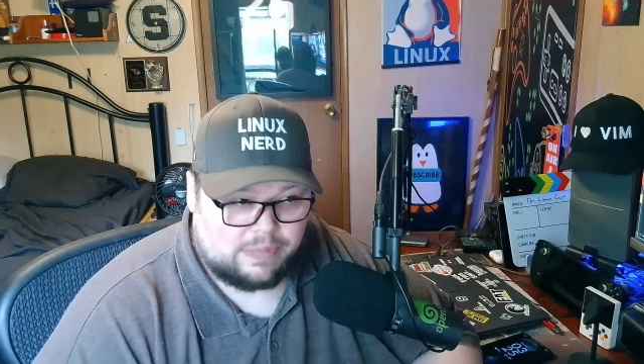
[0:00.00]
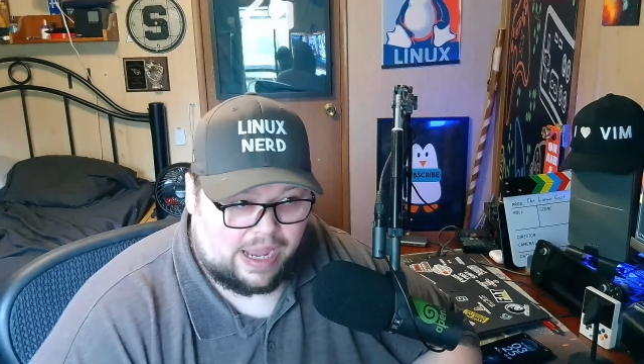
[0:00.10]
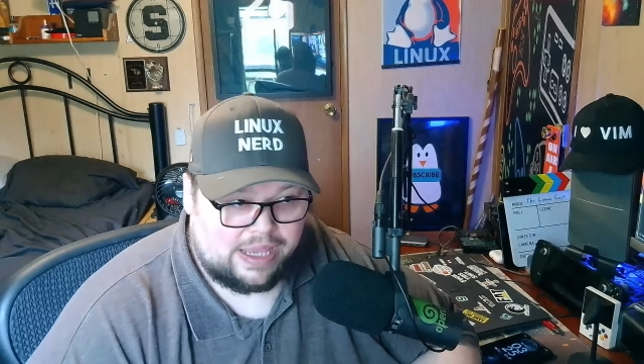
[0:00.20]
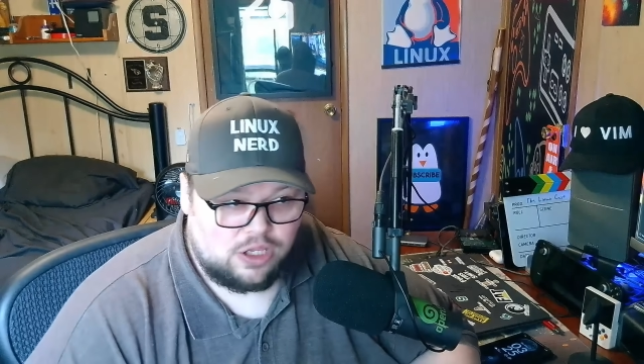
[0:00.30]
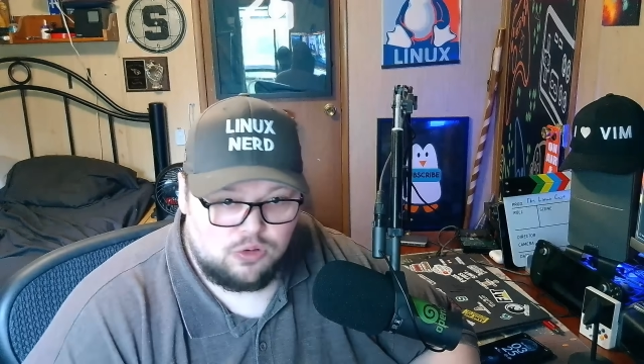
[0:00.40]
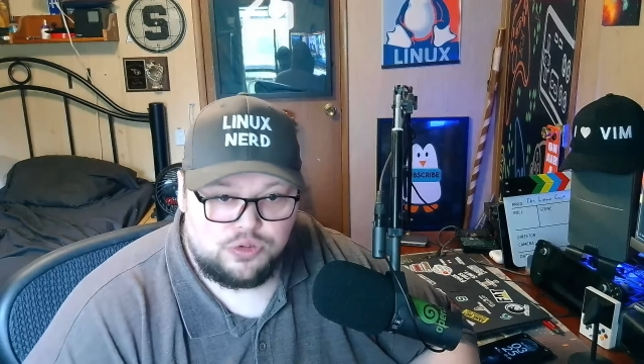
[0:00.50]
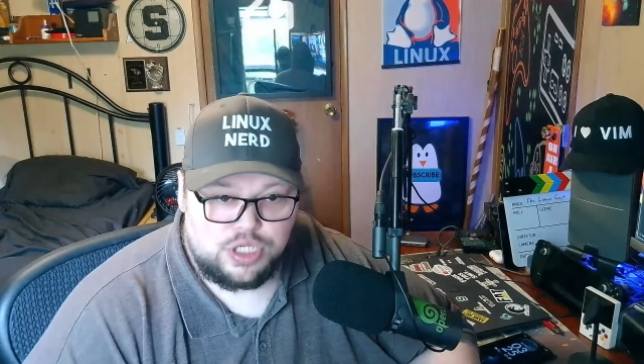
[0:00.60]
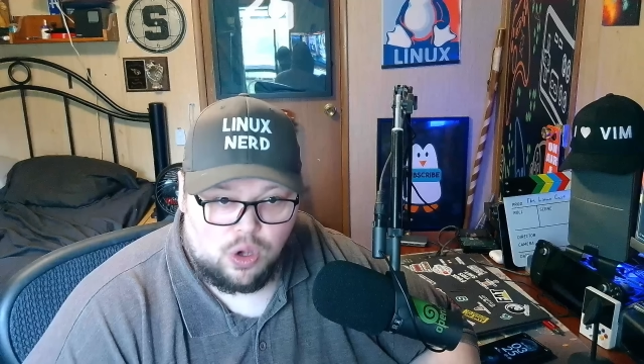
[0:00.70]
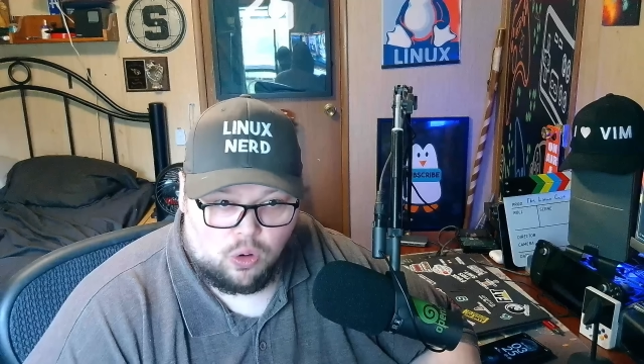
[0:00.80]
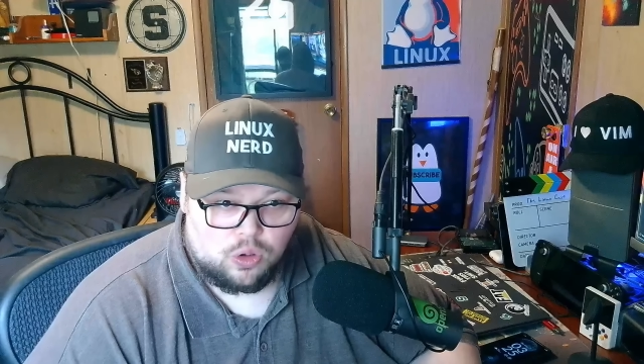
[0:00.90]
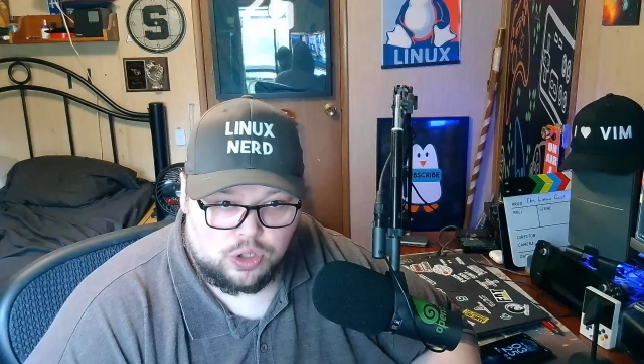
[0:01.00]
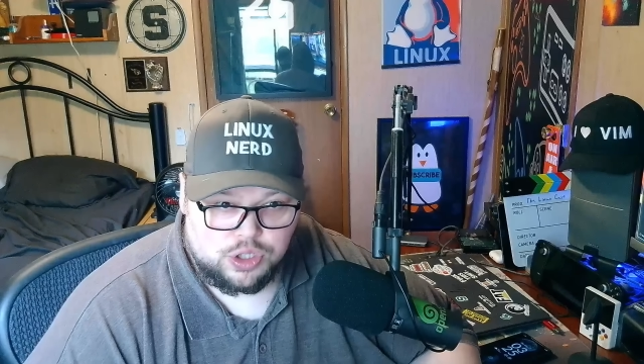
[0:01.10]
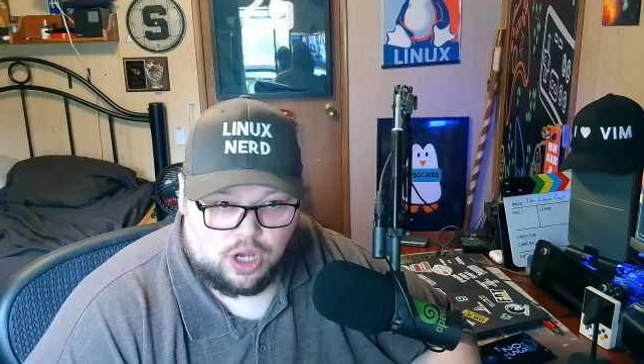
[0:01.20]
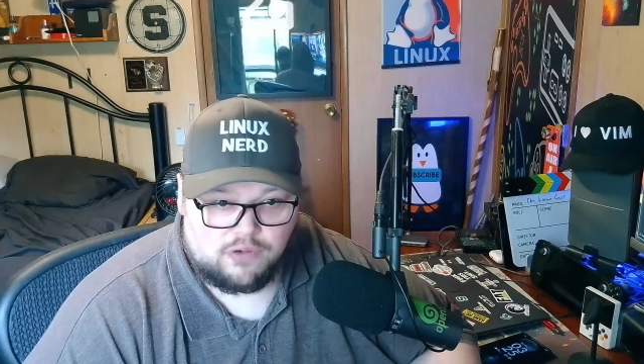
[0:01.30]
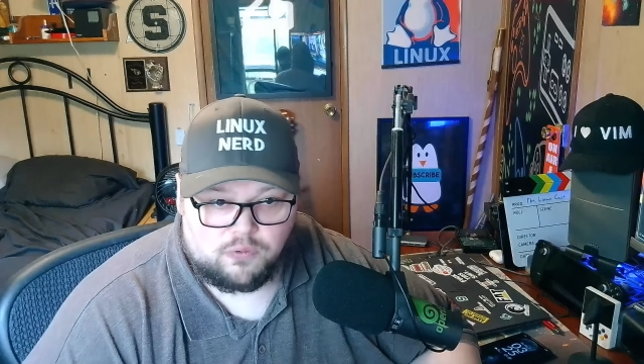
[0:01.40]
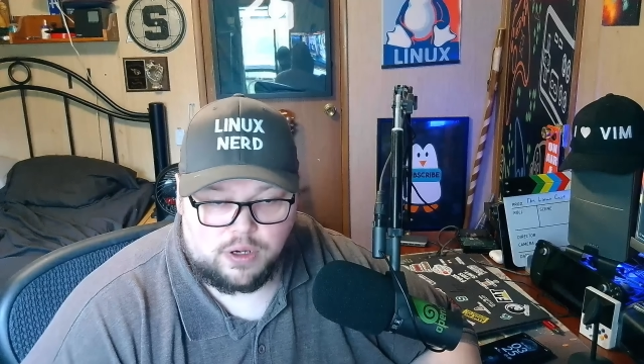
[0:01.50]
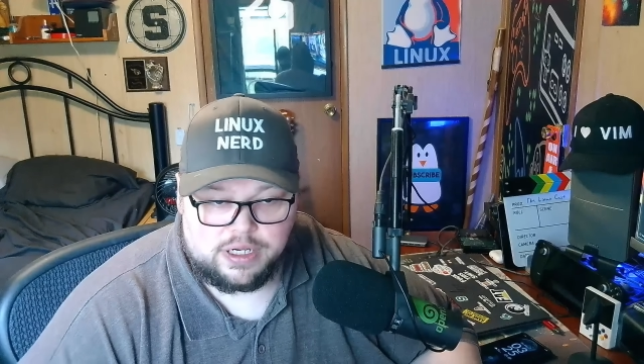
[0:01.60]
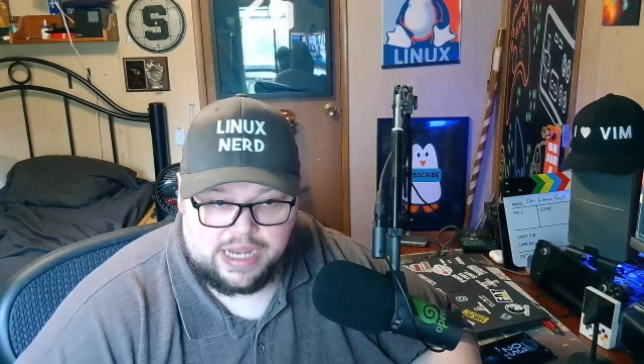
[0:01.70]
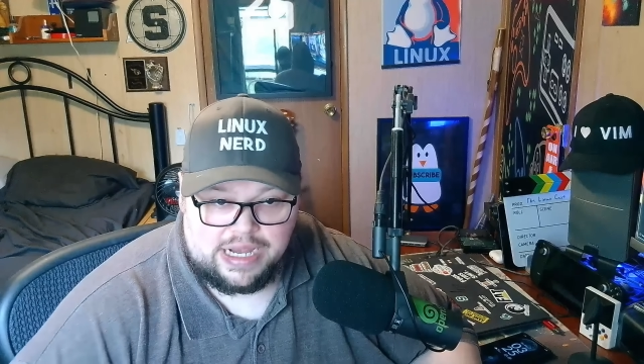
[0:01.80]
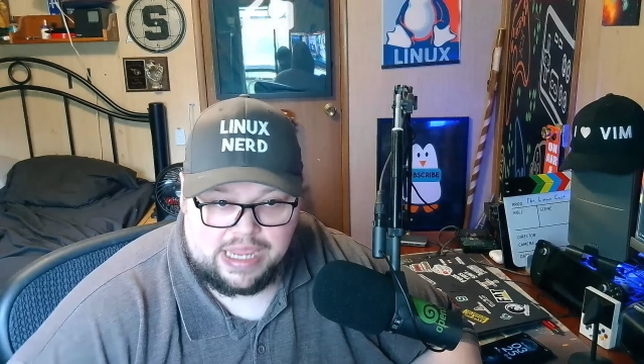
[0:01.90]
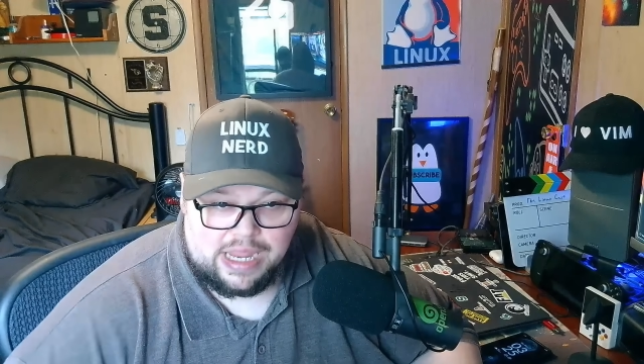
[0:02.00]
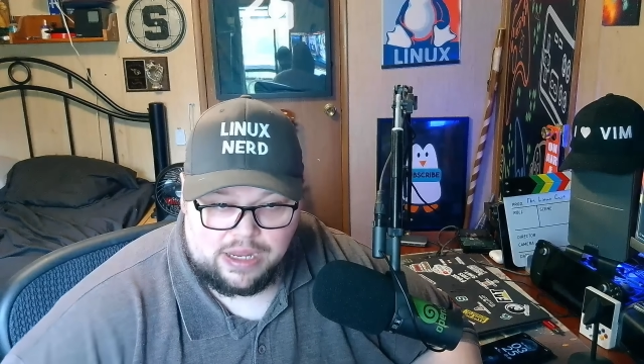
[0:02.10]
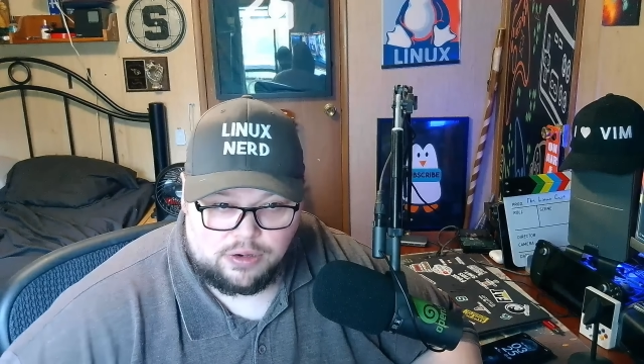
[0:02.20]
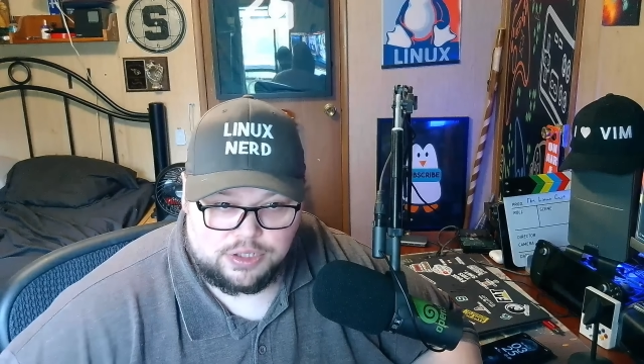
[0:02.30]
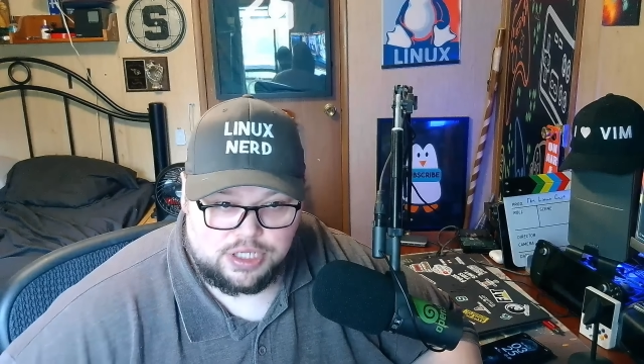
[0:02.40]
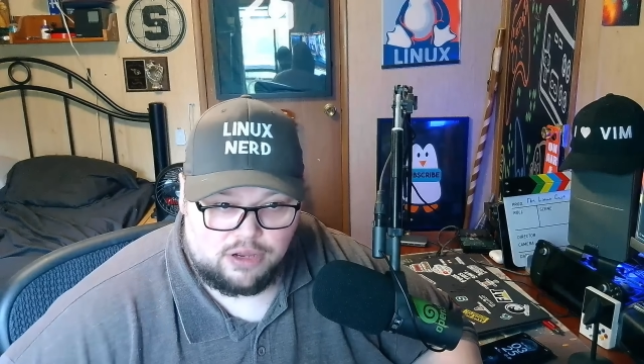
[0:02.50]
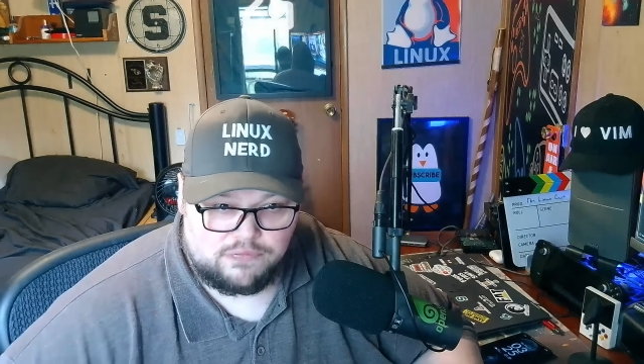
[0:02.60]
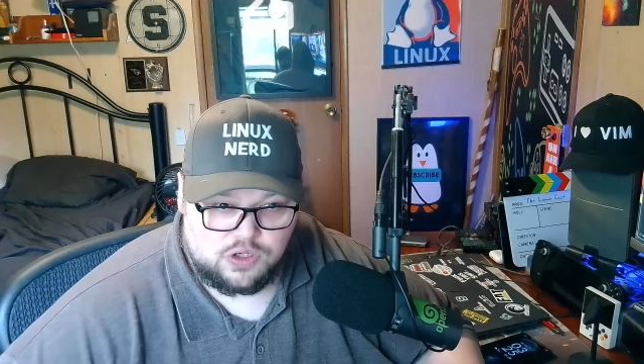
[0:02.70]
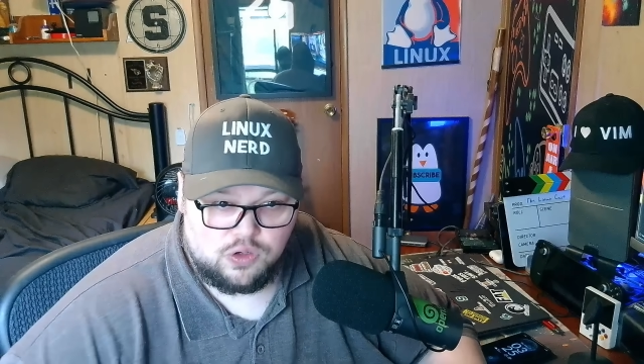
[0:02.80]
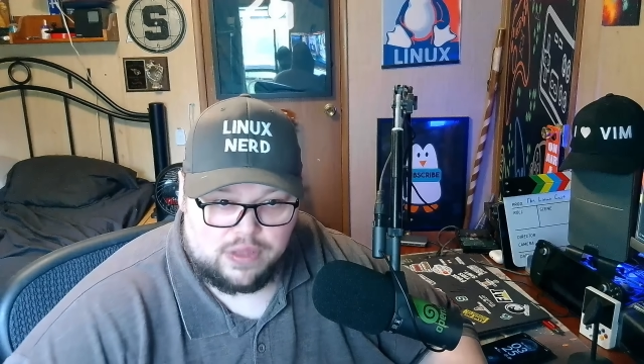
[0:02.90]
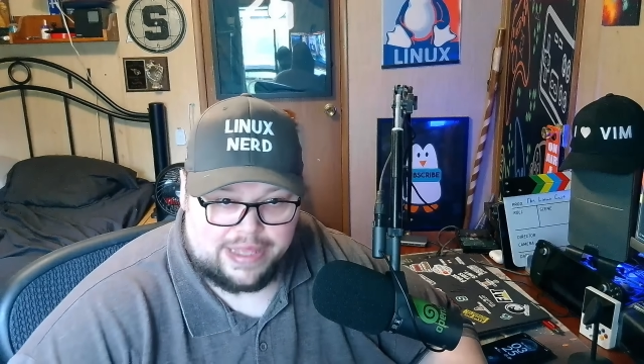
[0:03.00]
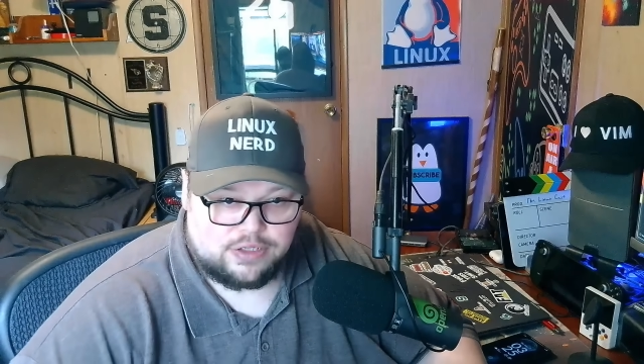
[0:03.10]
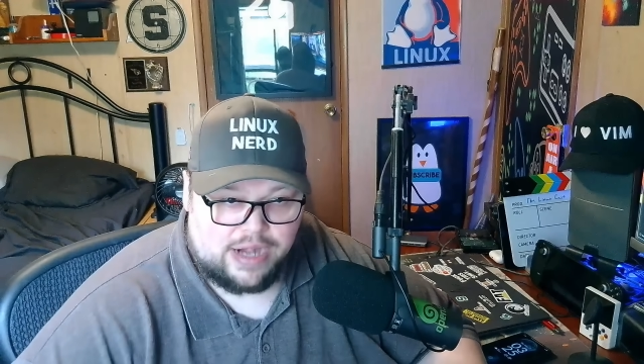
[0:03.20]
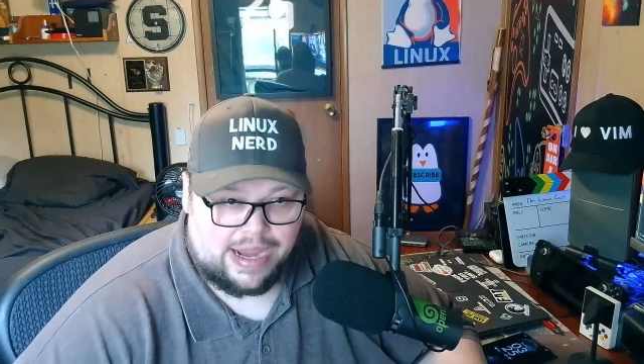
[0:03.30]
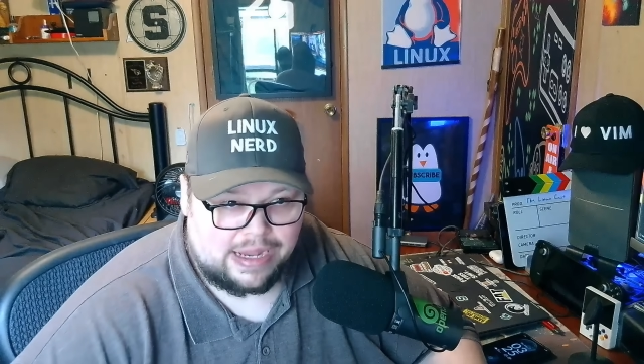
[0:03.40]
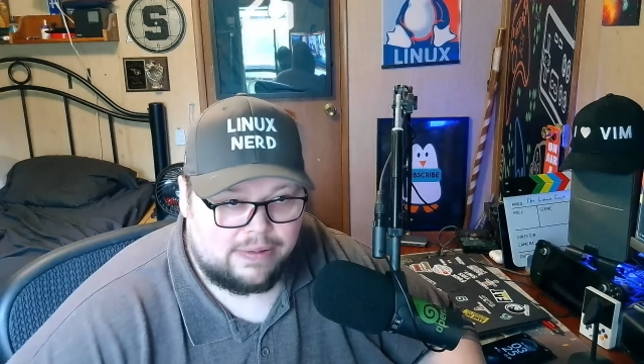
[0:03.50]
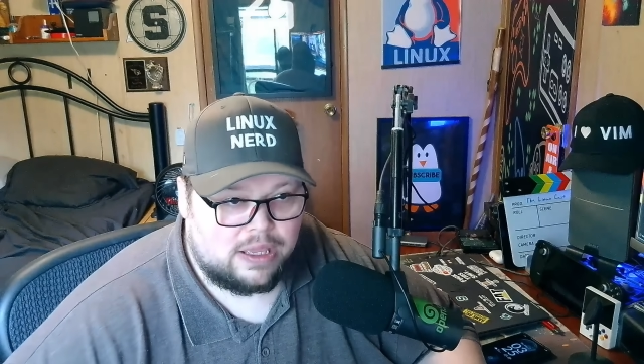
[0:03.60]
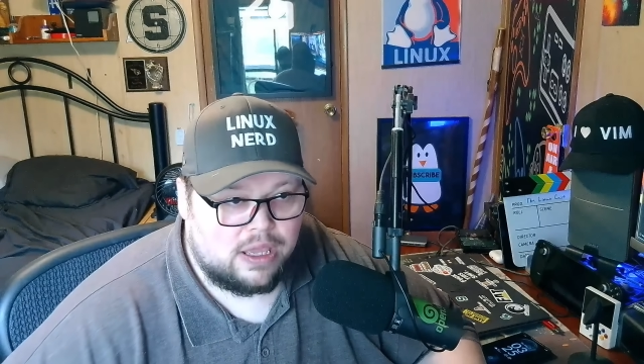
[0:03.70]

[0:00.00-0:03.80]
By using older software and dedicating yourself to that track,